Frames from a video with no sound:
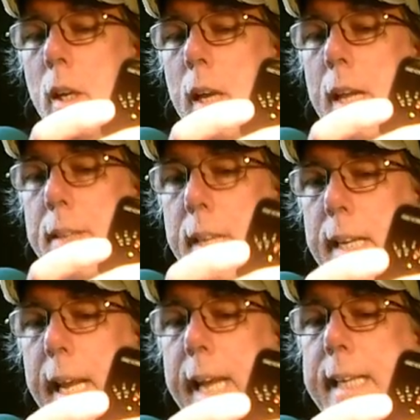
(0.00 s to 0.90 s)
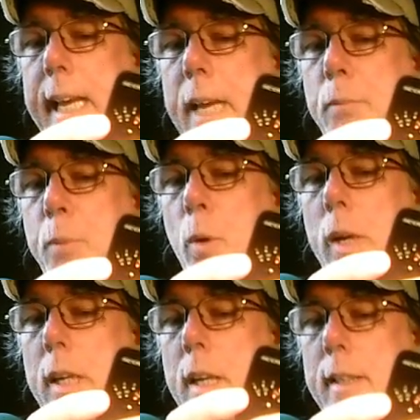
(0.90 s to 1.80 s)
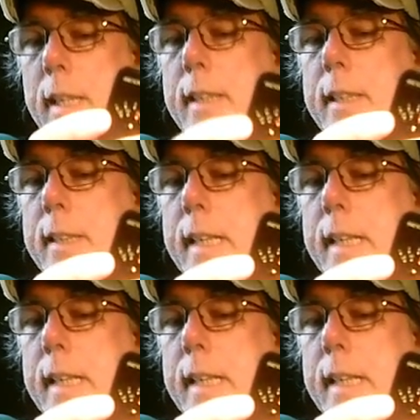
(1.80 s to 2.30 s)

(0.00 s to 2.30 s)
and then 88 point. And then the